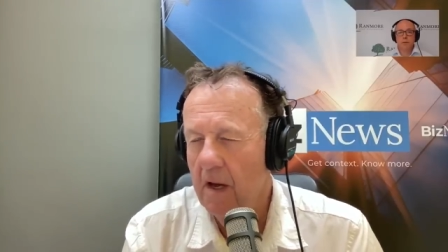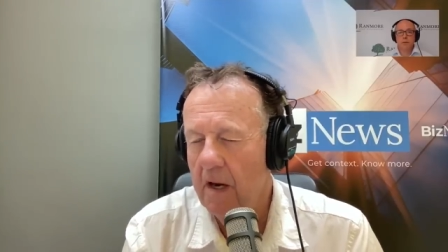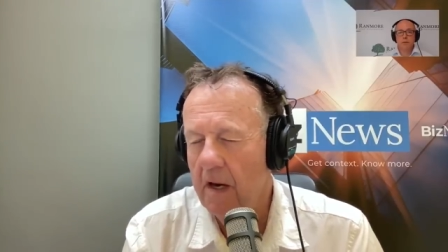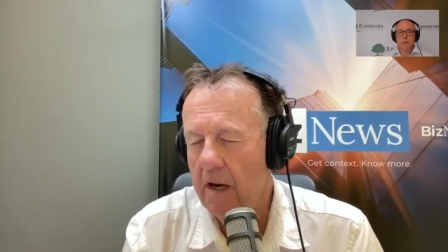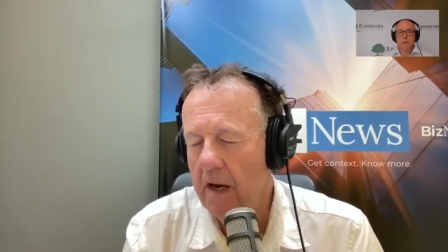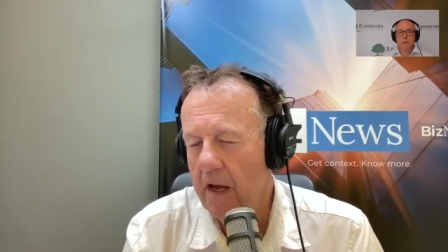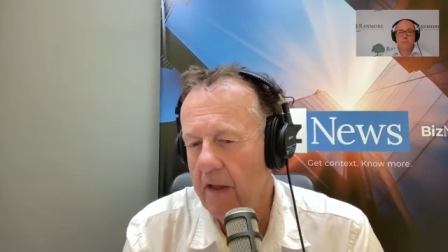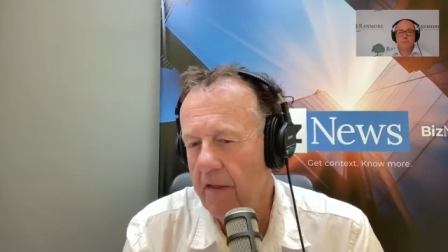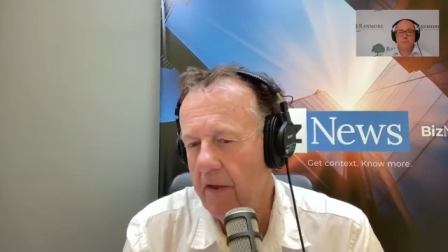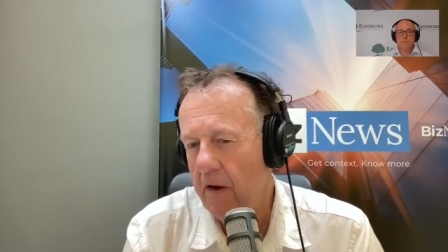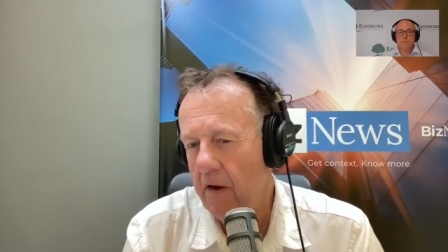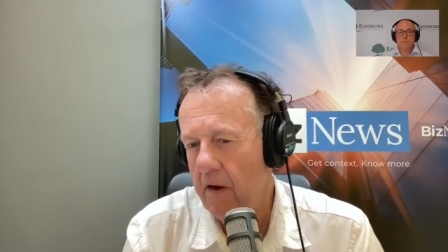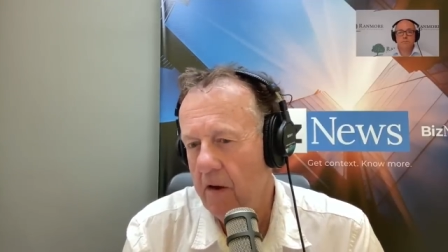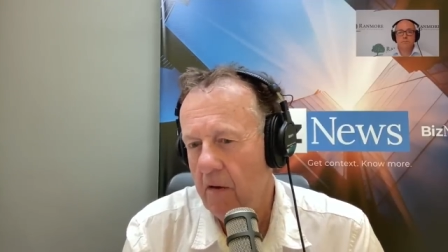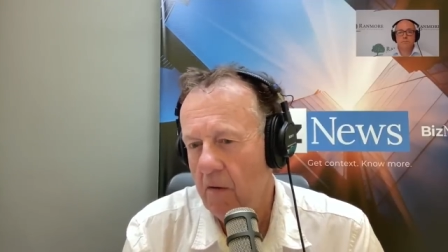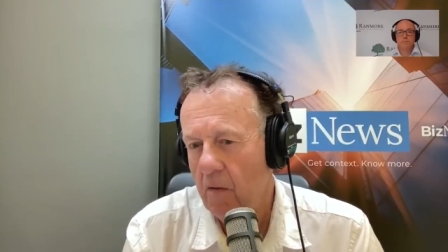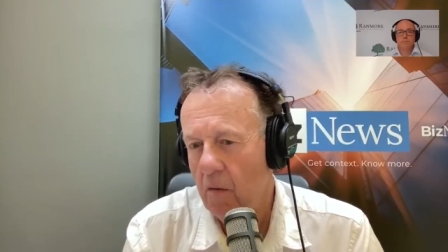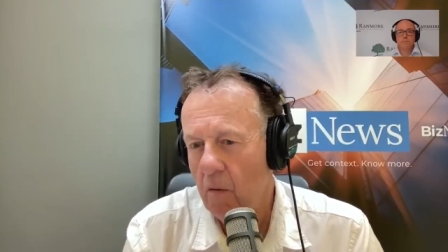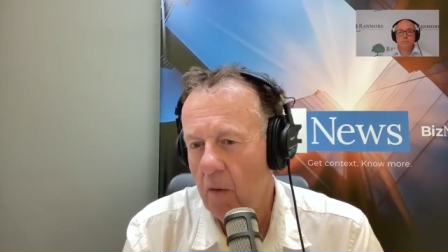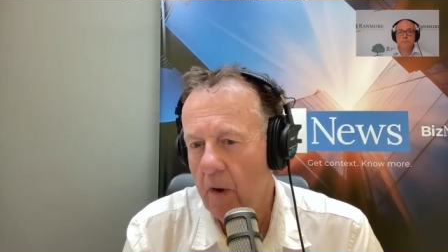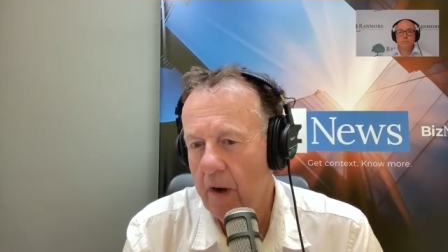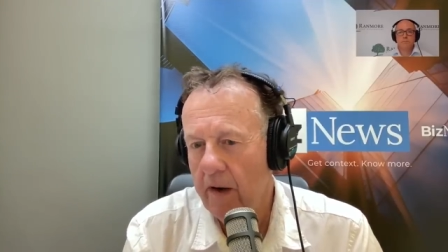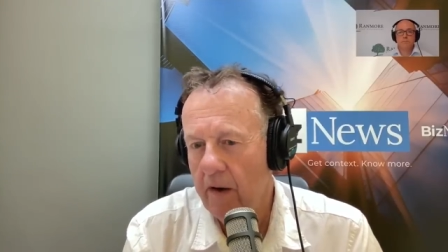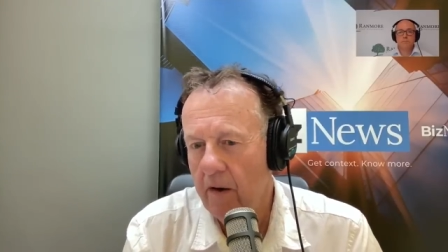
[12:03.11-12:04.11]
another
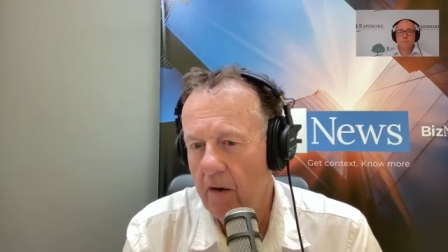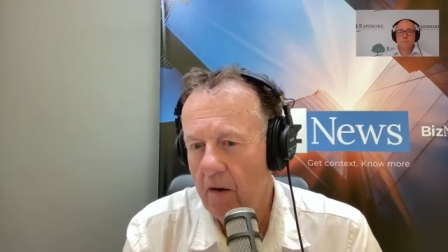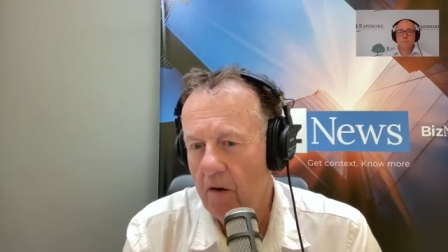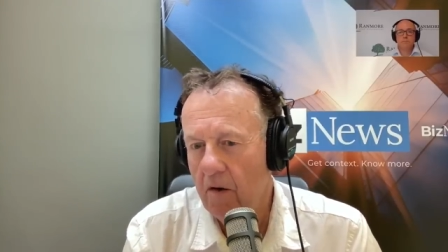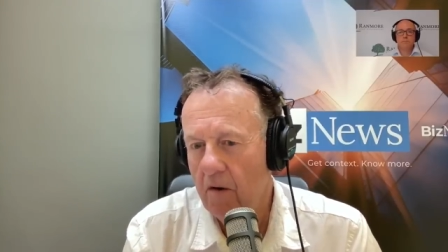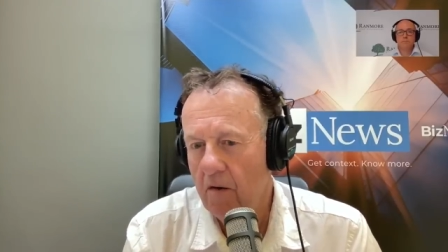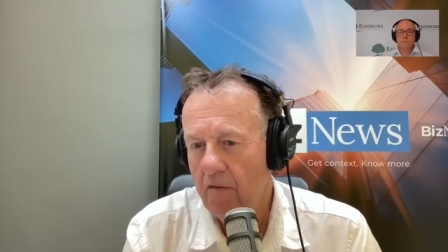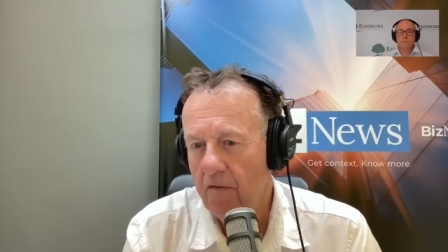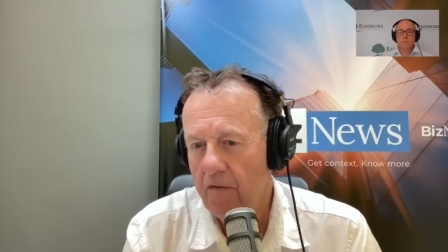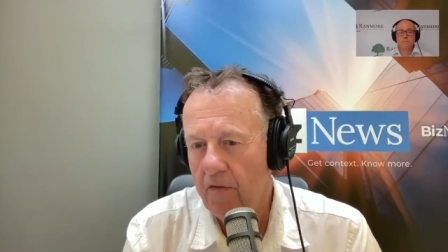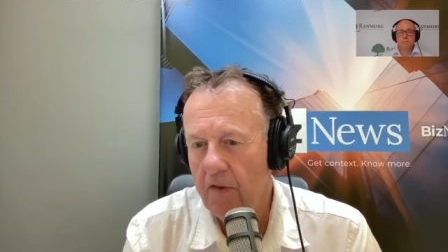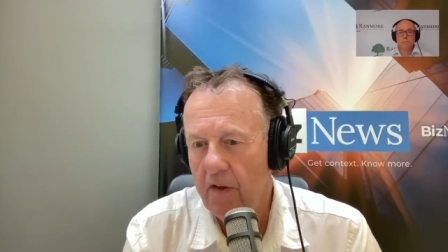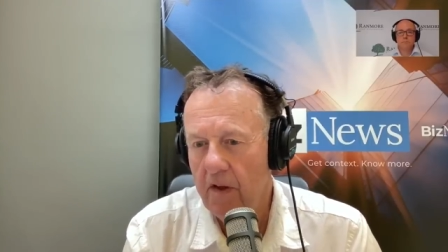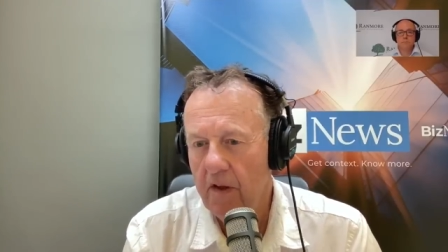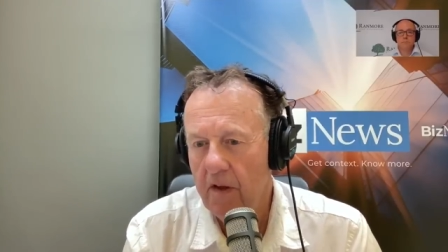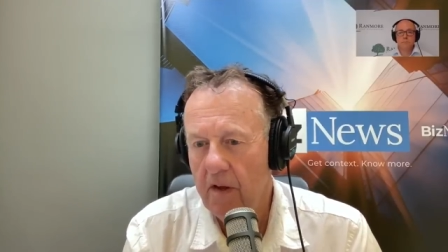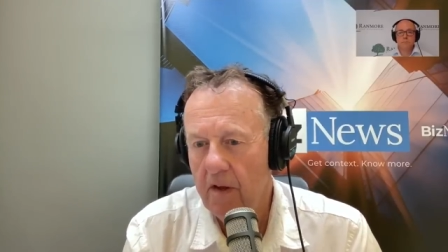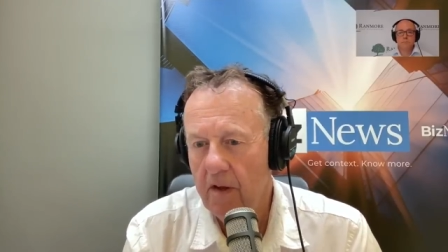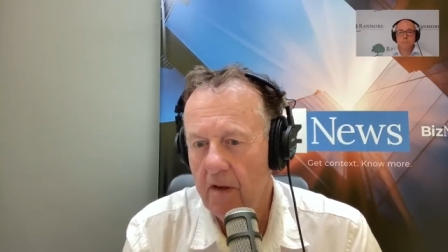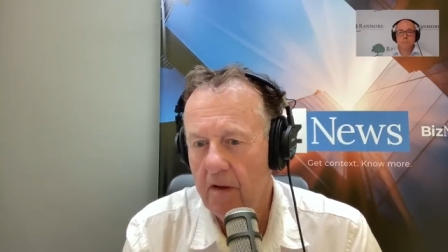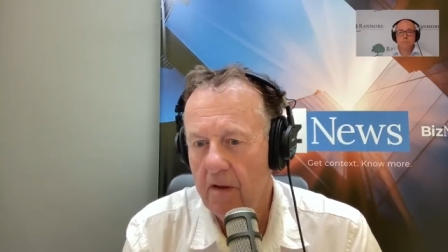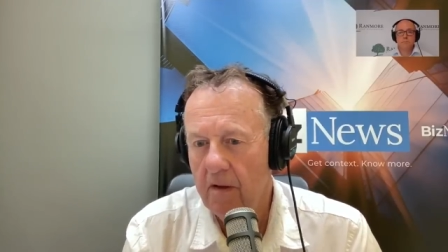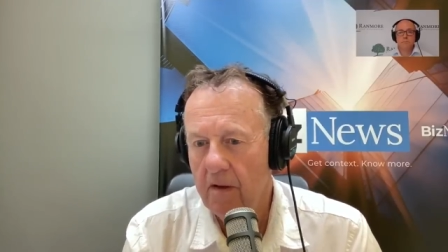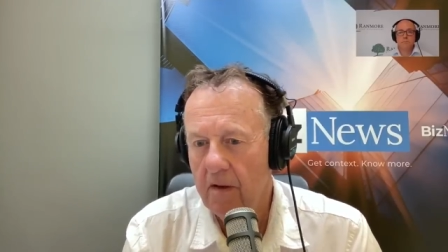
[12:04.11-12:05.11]
one of
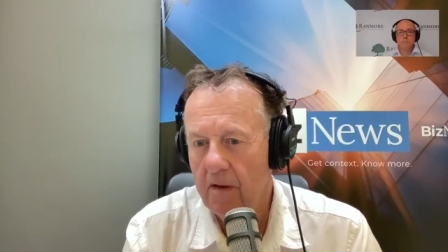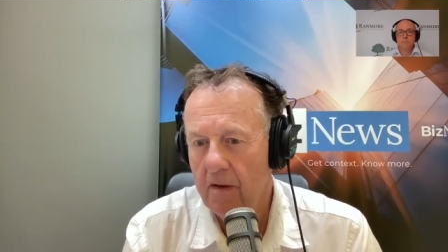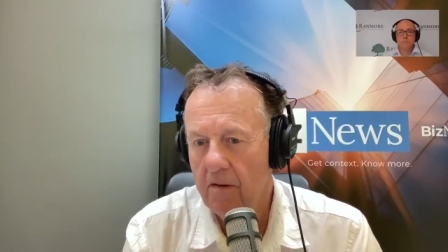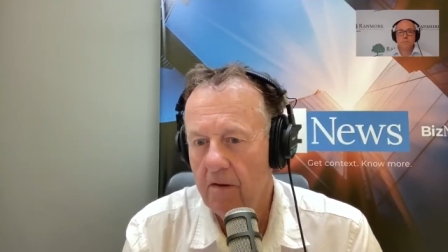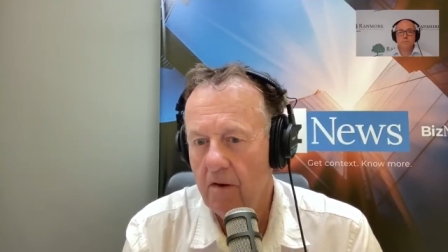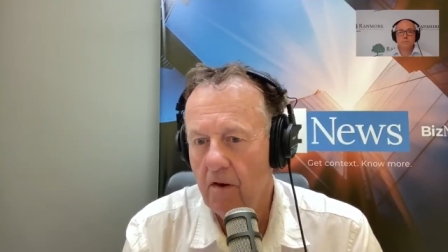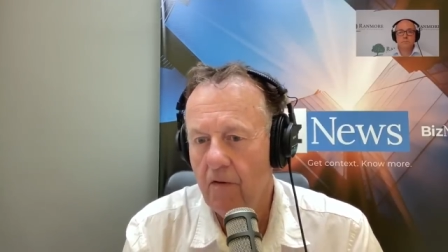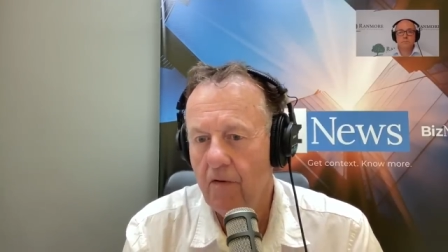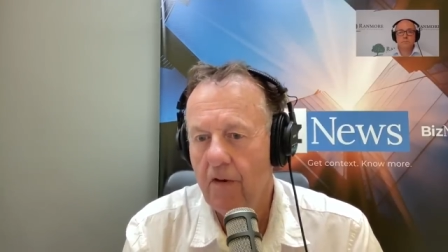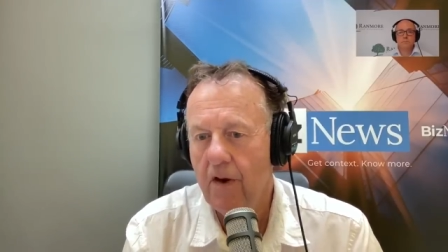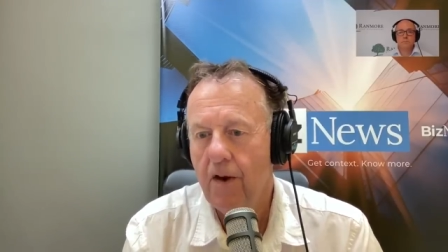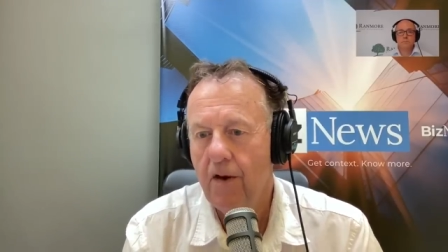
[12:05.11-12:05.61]
the uh, of